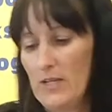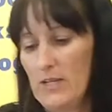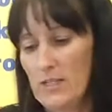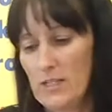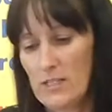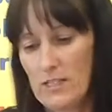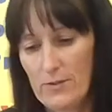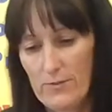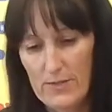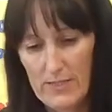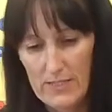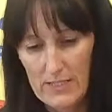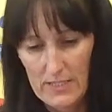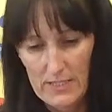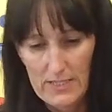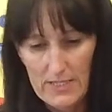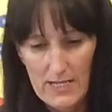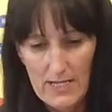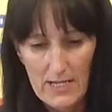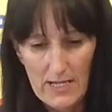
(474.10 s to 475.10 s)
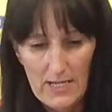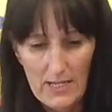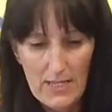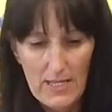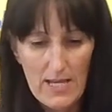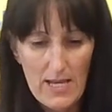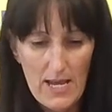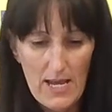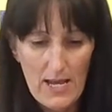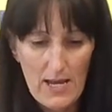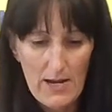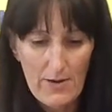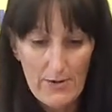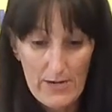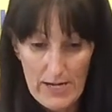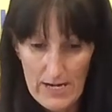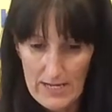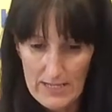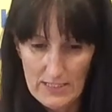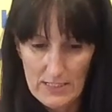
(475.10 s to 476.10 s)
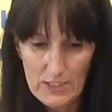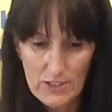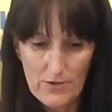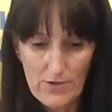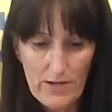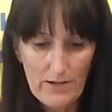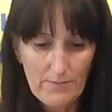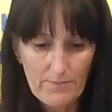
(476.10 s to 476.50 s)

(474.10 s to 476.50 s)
So we need to take our kite string,